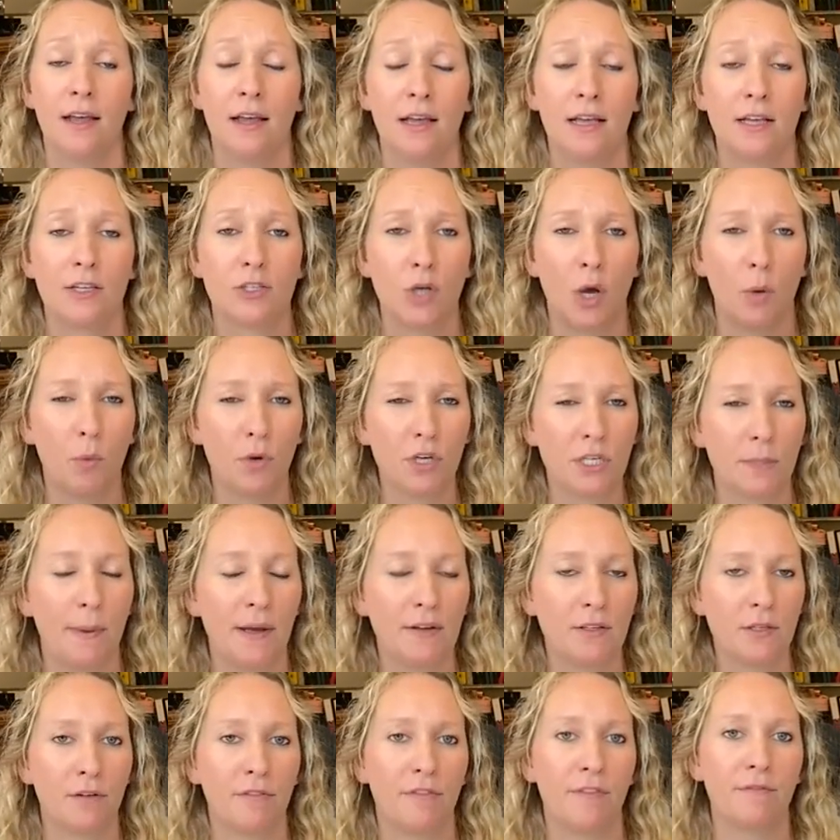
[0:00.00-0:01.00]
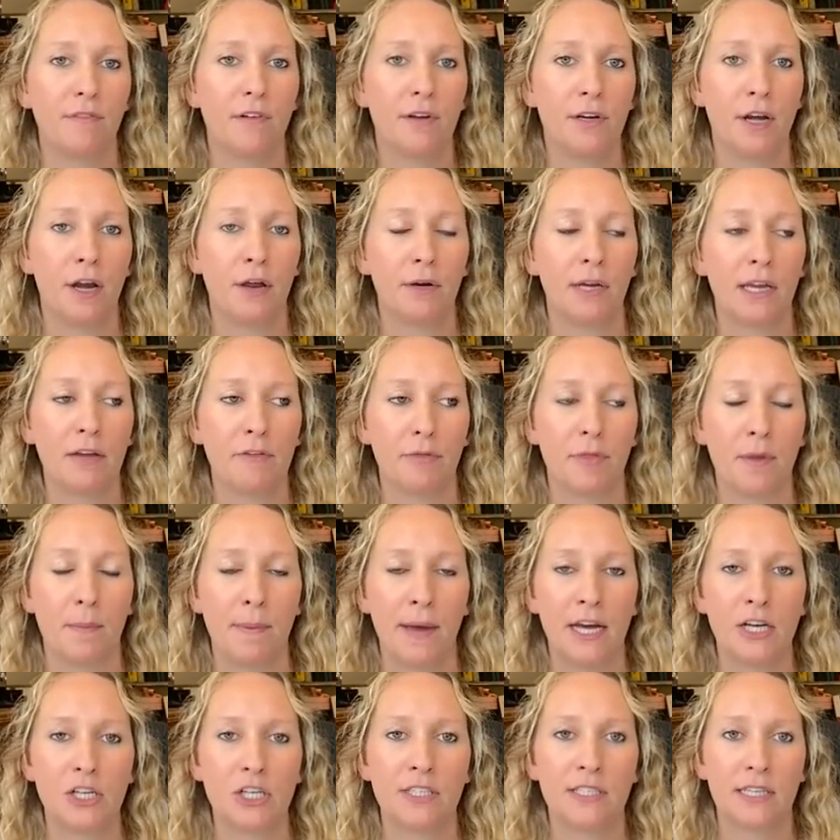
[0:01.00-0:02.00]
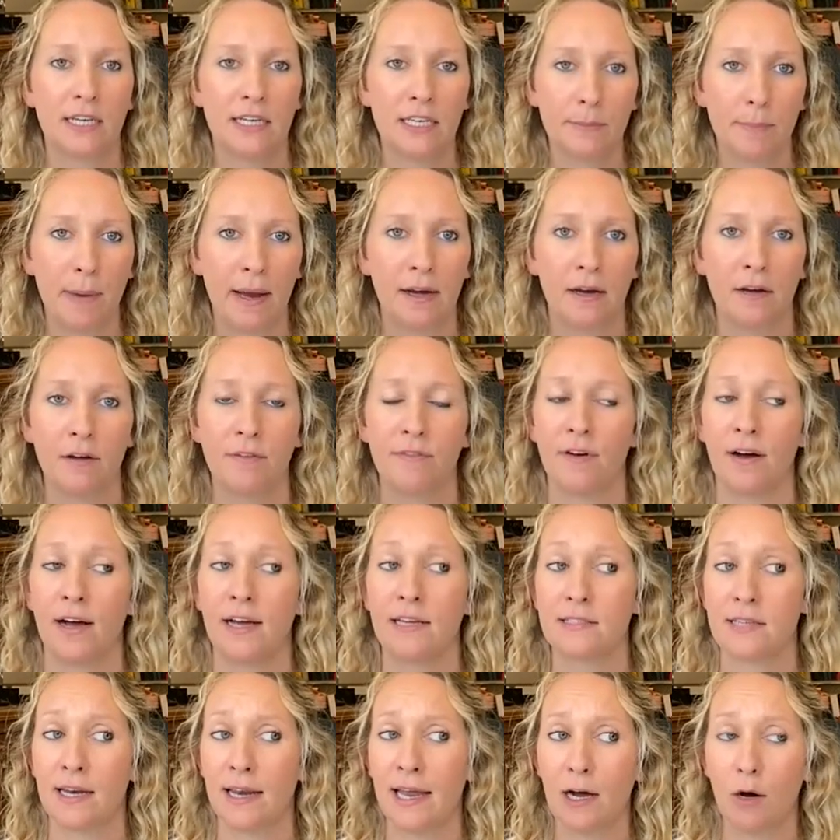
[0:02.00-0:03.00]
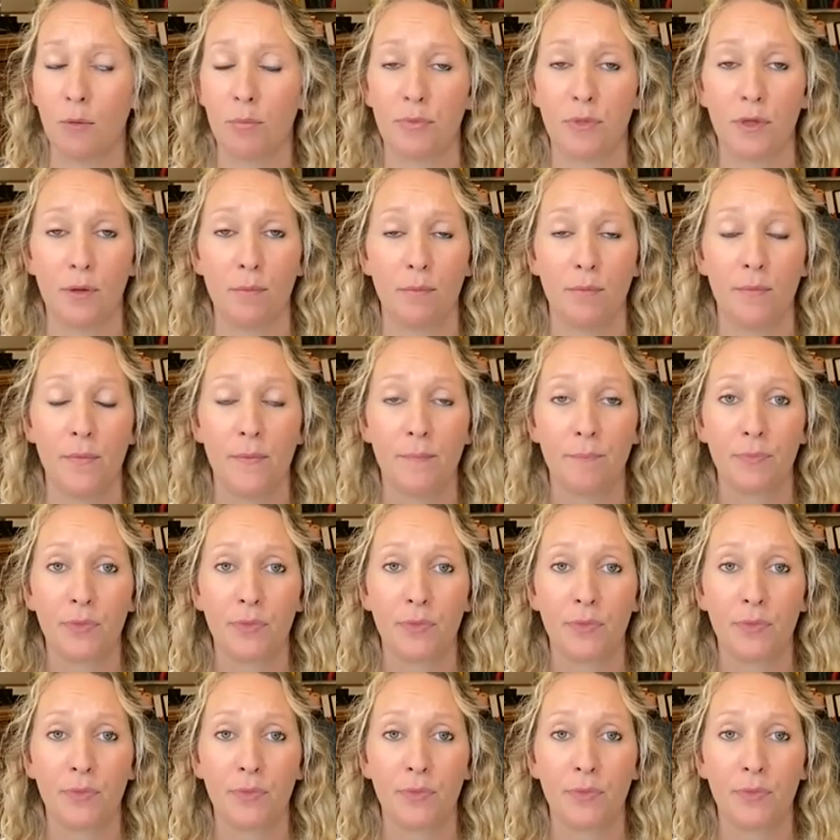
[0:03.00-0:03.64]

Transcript: So I want to be able to, you know, give the patients independent advice and help them,